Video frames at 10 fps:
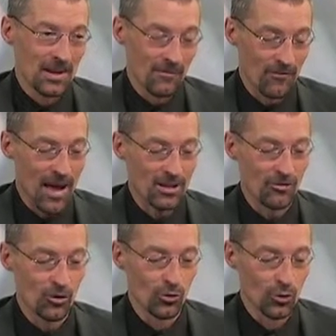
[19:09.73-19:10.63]
In fact,
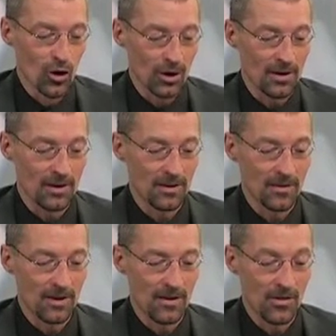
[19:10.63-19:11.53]
if you look
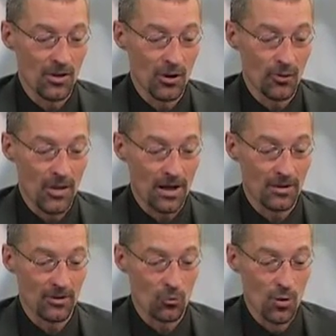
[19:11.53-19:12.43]
in, in there, that
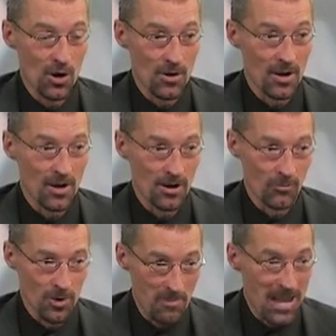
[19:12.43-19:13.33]
the word uh,
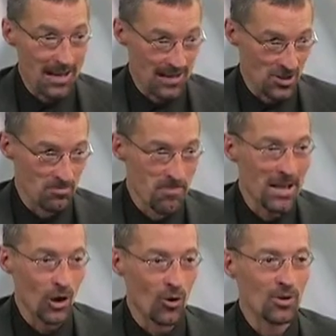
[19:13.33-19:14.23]
remain is
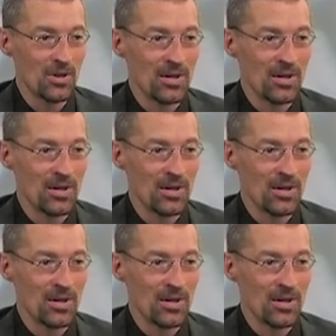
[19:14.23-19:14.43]
meno.